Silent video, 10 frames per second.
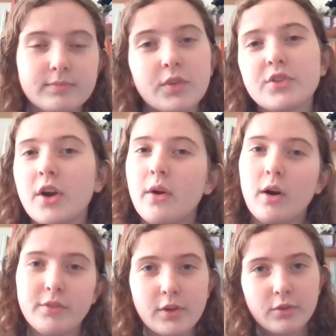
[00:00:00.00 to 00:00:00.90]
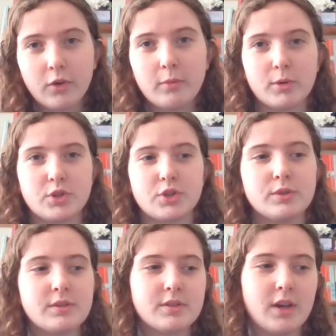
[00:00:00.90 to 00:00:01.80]
So of those four
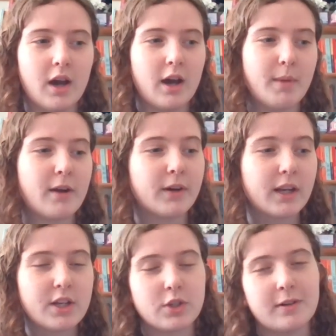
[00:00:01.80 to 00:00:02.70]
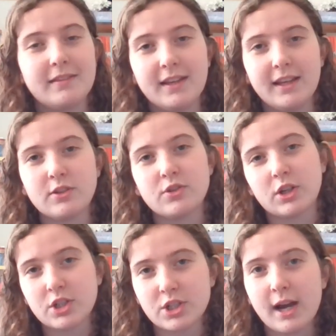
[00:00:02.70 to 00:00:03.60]
modules, I really enjoyed the
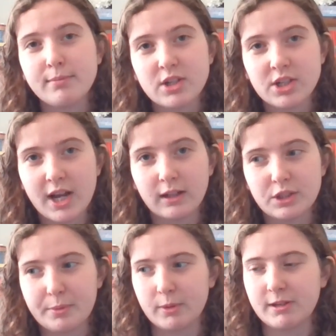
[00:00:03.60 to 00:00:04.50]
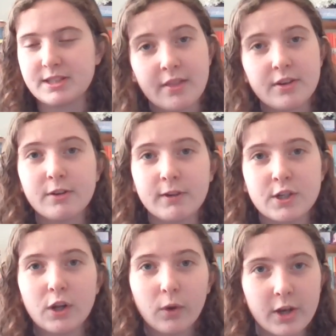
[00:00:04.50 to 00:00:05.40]
Introduction to Abstract Algebra ones and the
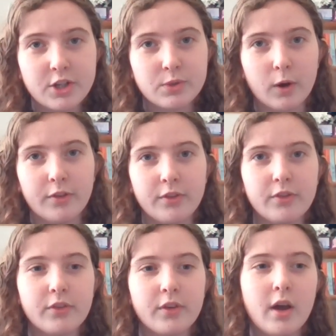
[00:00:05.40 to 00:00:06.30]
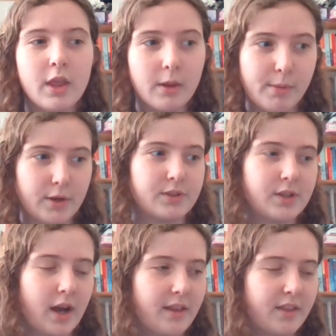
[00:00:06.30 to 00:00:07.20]
Differential Equation ones the most,
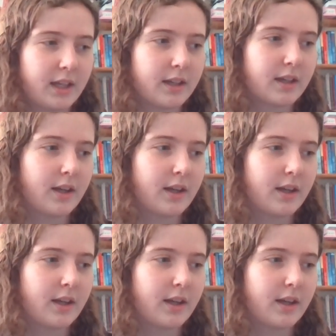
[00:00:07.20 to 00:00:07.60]
I think.